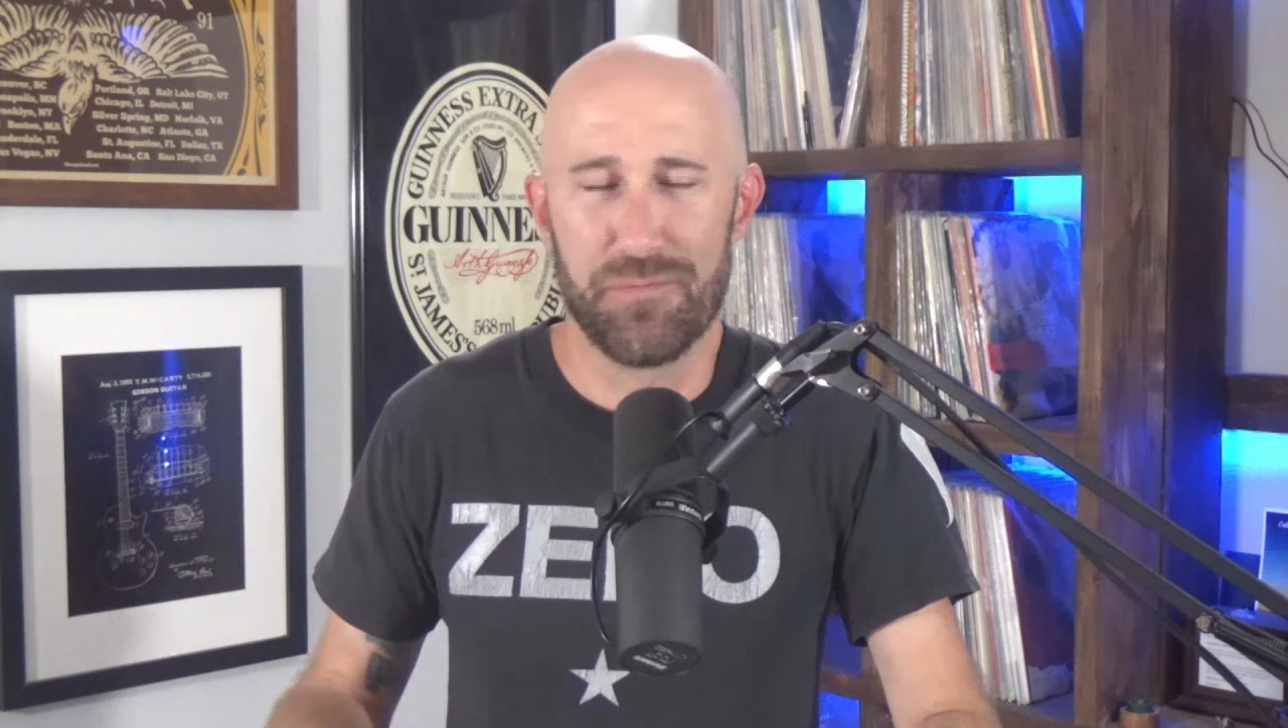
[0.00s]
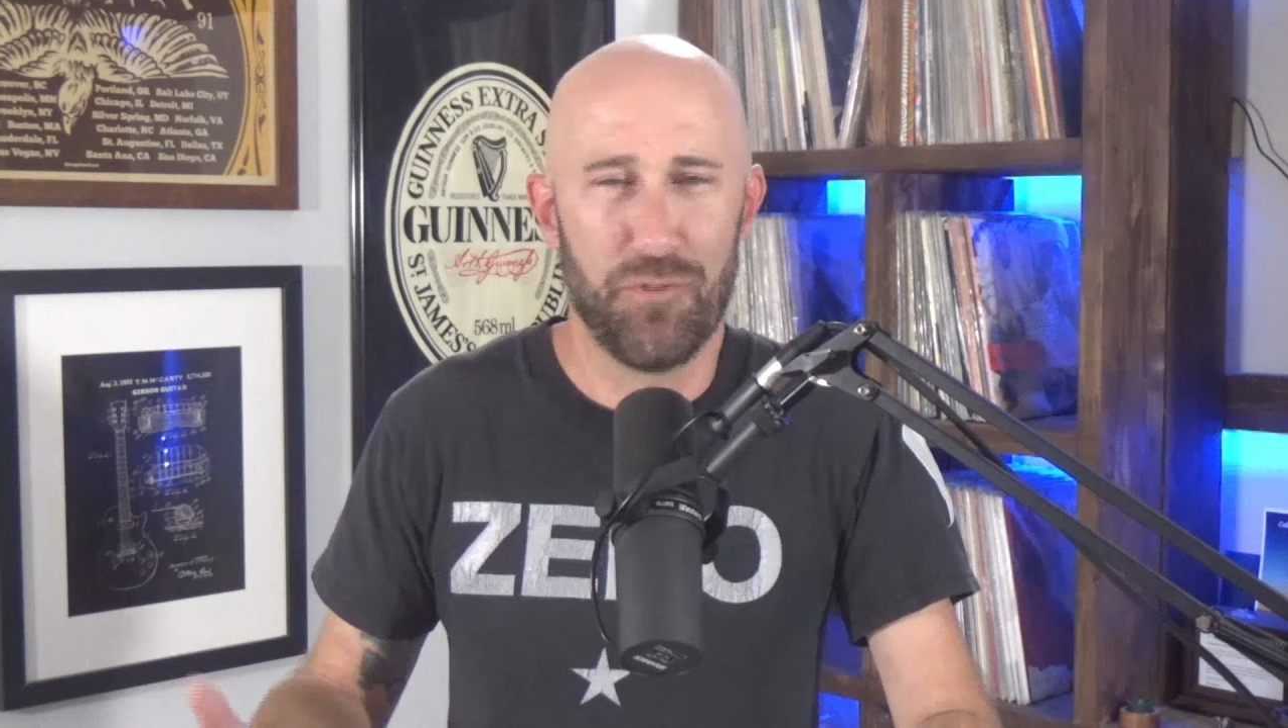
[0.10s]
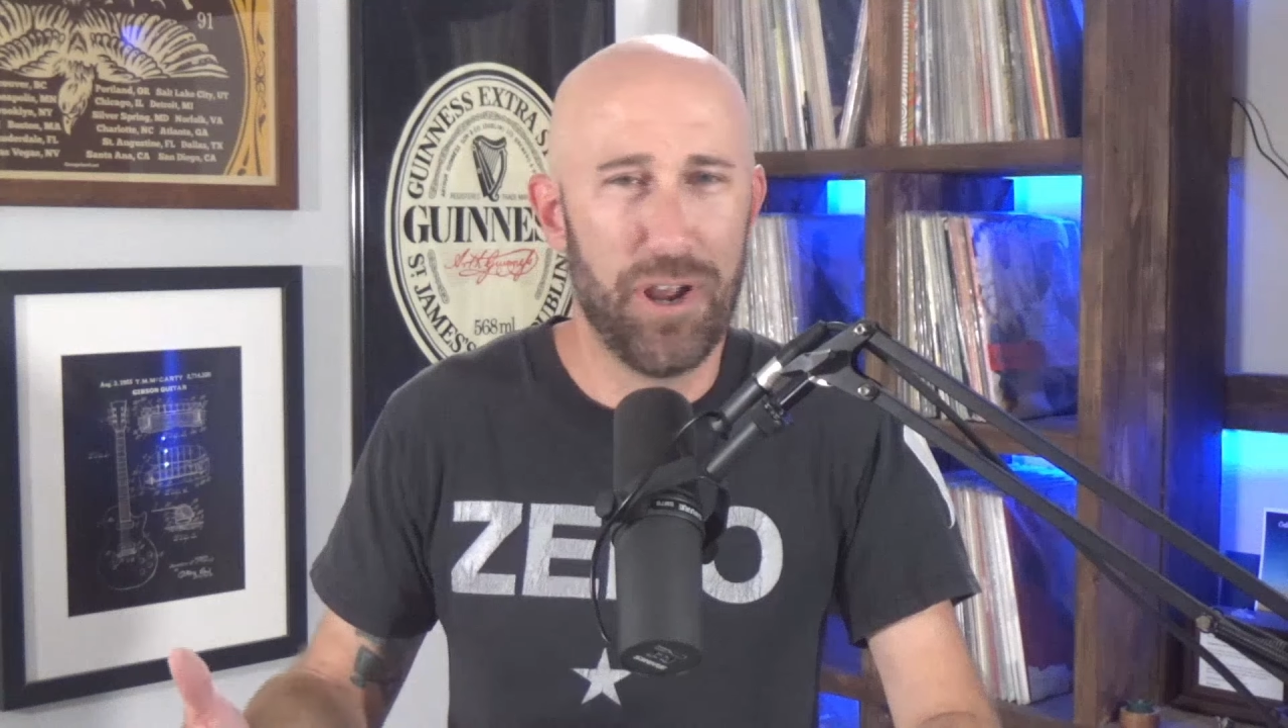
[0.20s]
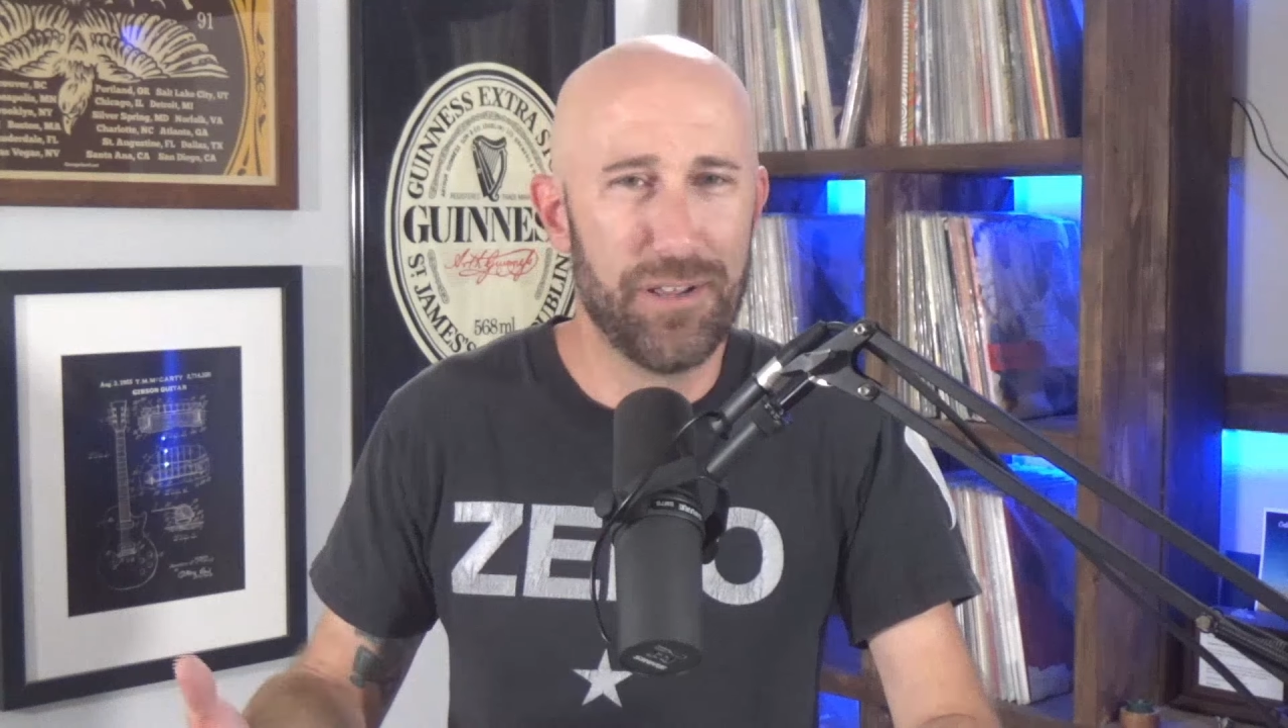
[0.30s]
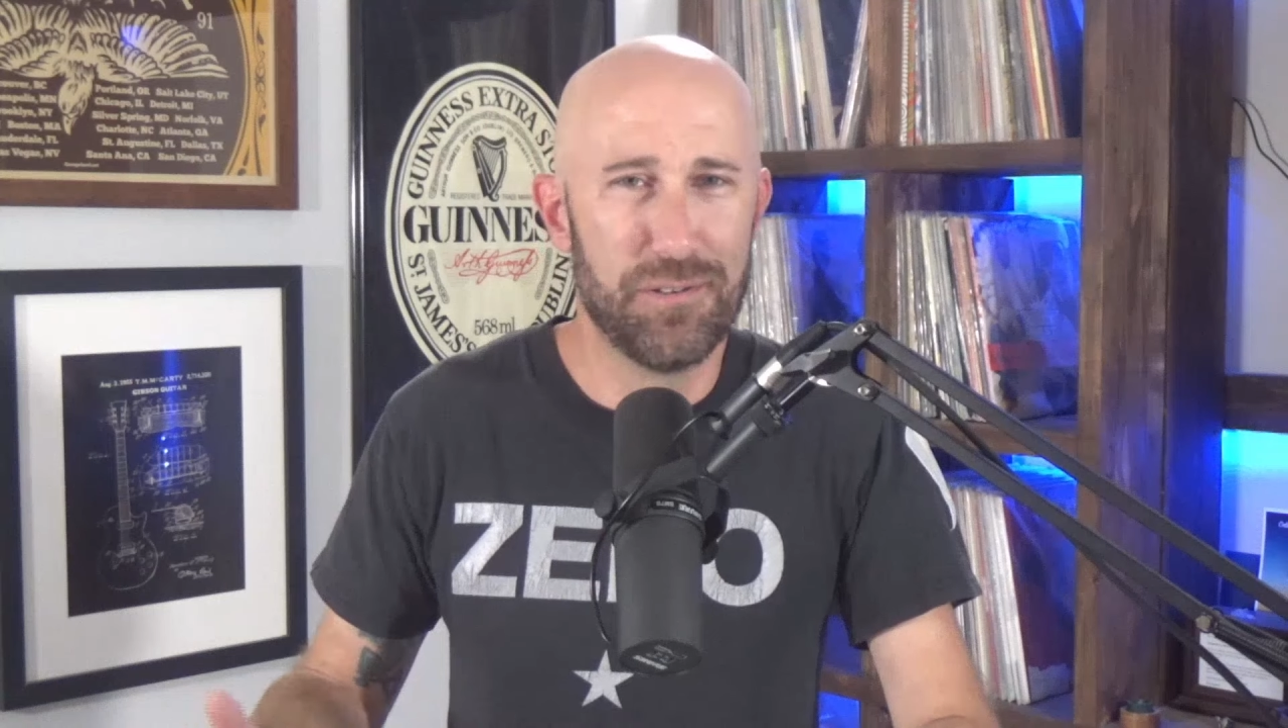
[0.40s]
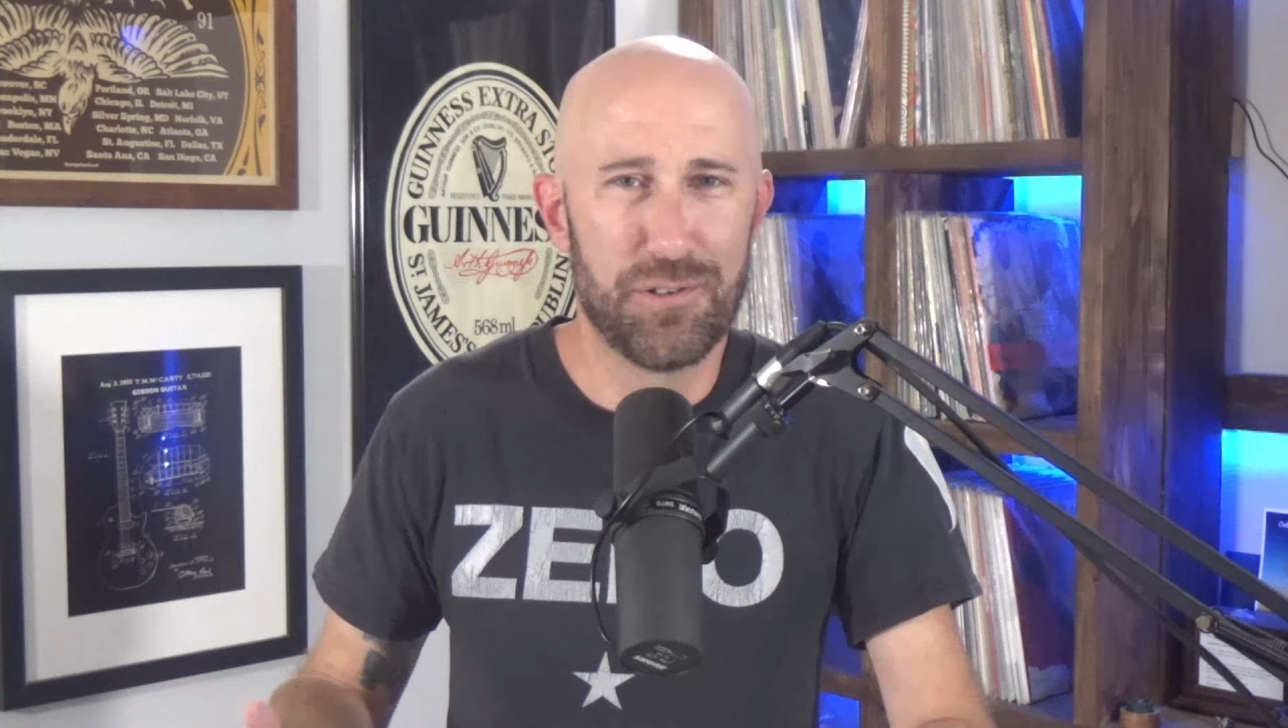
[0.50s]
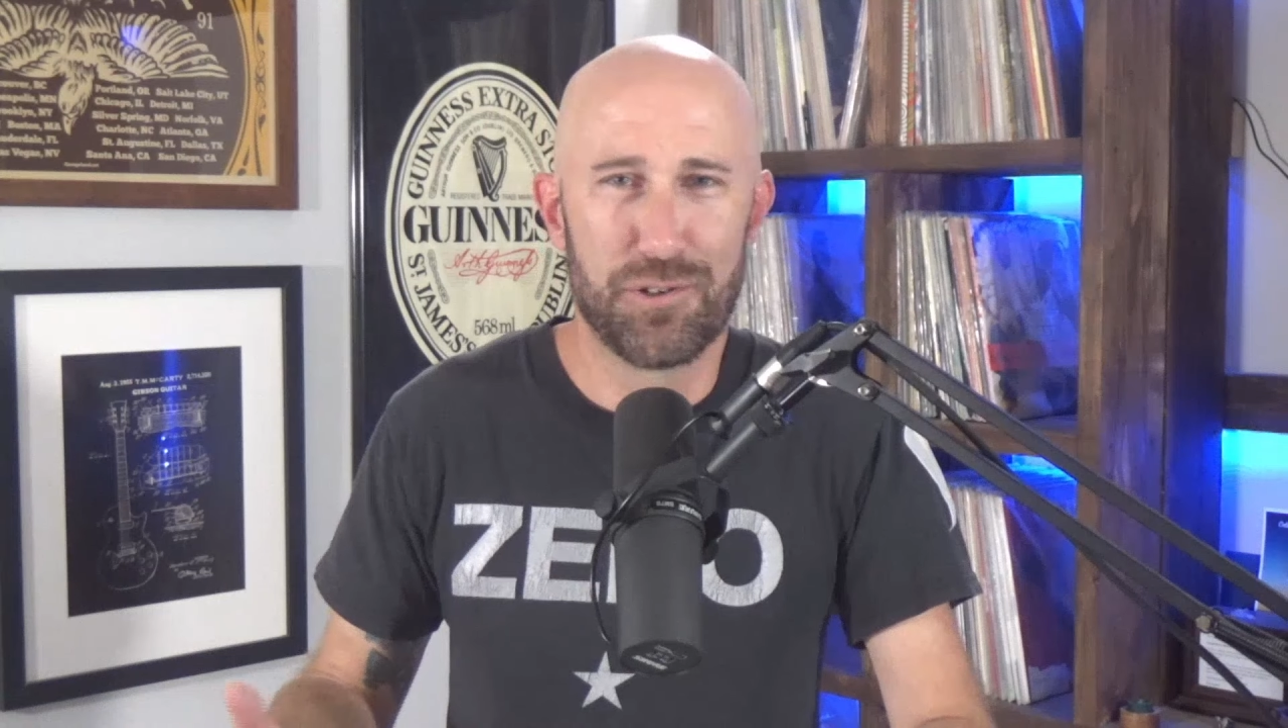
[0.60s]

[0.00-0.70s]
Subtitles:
friends,